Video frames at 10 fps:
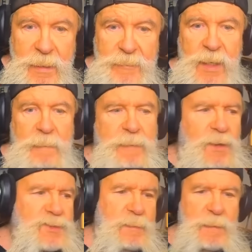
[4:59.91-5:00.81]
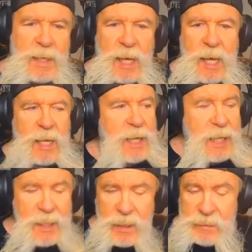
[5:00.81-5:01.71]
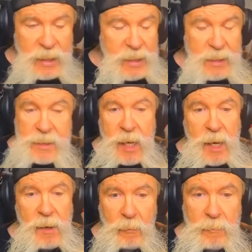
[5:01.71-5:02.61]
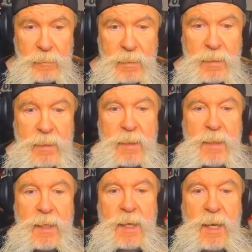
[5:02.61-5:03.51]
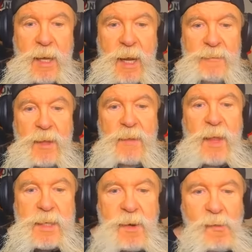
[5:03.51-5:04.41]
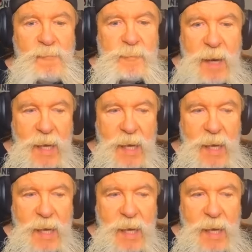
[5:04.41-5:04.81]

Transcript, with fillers: Then I punched him in the head. He did they didn't care. And then they go from like